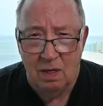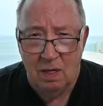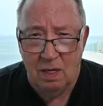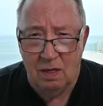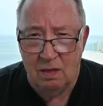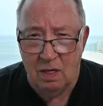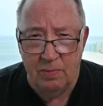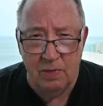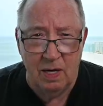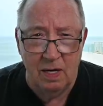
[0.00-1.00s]
and a
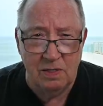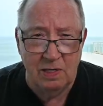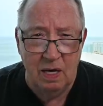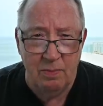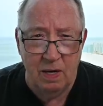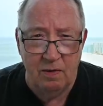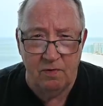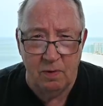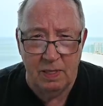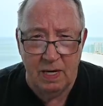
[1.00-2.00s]
couple guys came out
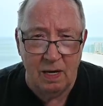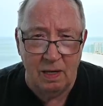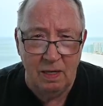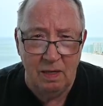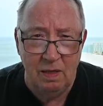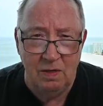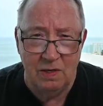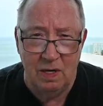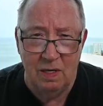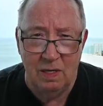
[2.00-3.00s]
from an alley, he
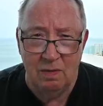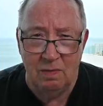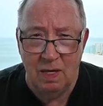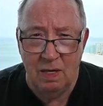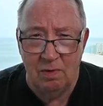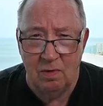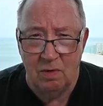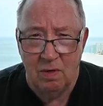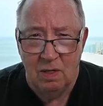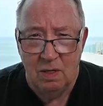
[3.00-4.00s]
said, and they
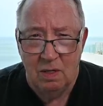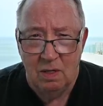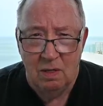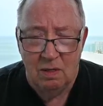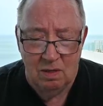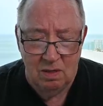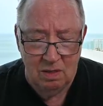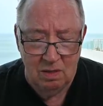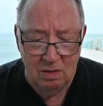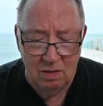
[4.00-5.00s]
were,
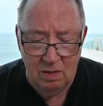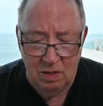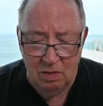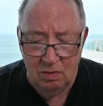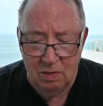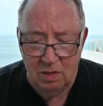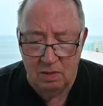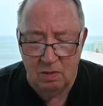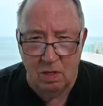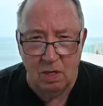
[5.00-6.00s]
uh, you know, a
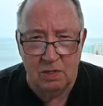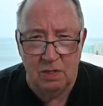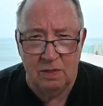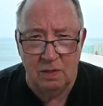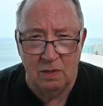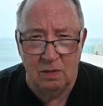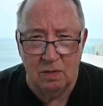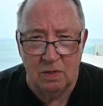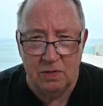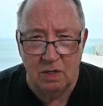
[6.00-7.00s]
little cautious and a little
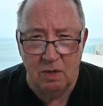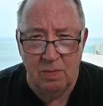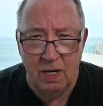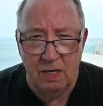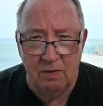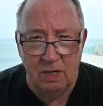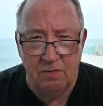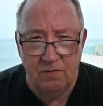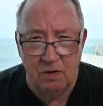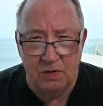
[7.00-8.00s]
concerned about it and
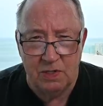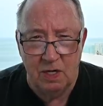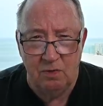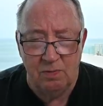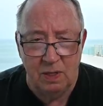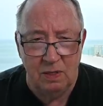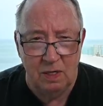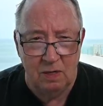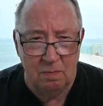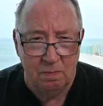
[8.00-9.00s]
didn't feel safe. But, you
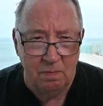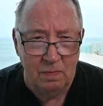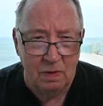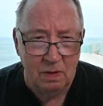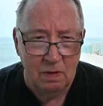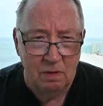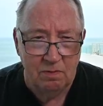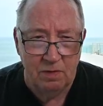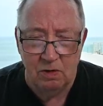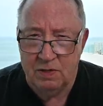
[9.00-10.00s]
know,
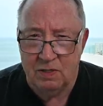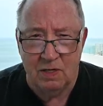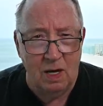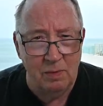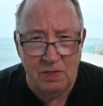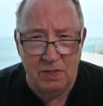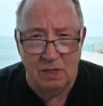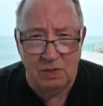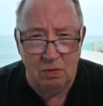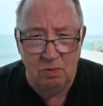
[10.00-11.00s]
folks, it's common
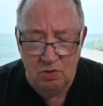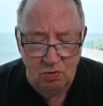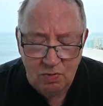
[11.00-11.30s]
sense. You, you've